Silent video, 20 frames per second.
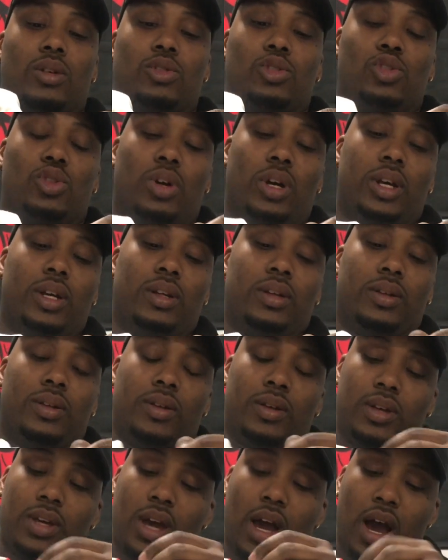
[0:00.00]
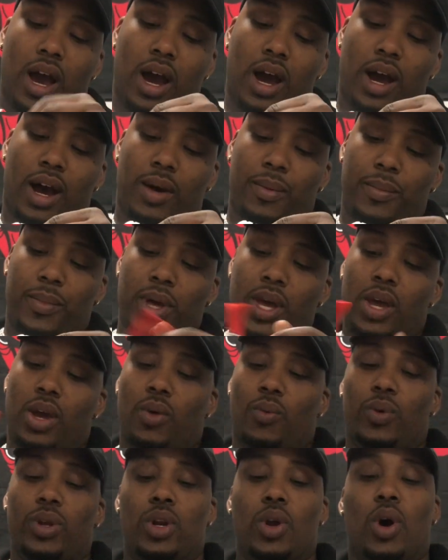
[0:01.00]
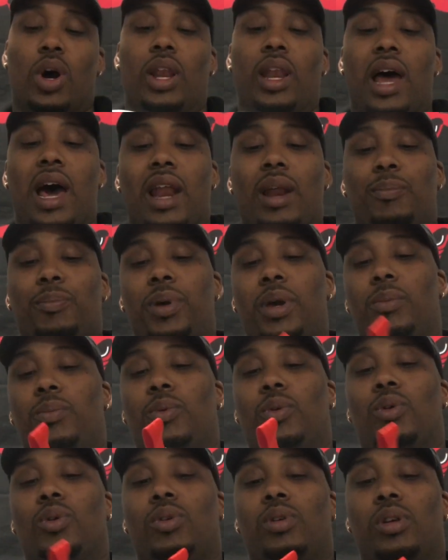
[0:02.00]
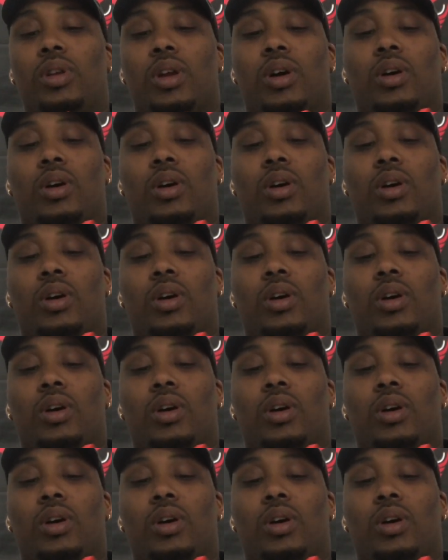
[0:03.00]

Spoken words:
joint. We know a lot of people,